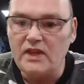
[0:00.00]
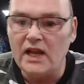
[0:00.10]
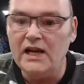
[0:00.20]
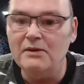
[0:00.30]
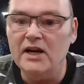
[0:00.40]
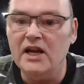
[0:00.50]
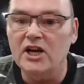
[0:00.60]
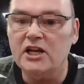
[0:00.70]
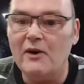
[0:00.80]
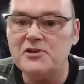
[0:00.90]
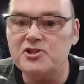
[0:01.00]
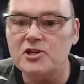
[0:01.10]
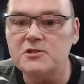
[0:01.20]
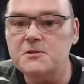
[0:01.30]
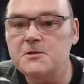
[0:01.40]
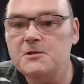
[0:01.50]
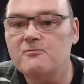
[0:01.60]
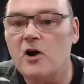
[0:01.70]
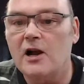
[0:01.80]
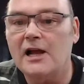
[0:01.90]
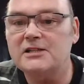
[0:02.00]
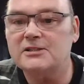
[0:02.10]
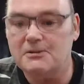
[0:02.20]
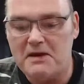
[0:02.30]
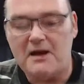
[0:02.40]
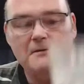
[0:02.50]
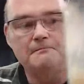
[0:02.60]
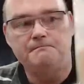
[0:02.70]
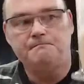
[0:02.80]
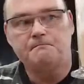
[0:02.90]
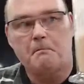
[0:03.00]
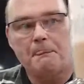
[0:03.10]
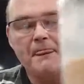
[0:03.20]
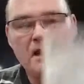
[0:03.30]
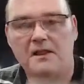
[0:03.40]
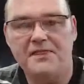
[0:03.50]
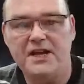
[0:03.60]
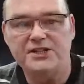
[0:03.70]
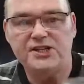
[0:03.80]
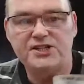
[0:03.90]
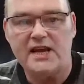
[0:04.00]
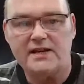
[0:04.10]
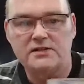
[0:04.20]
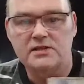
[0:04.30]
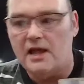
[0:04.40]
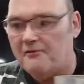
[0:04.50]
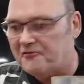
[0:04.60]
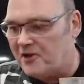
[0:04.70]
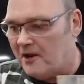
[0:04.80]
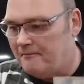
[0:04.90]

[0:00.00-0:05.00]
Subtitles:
Anybody got any questions? You've got last about 30 seconds left.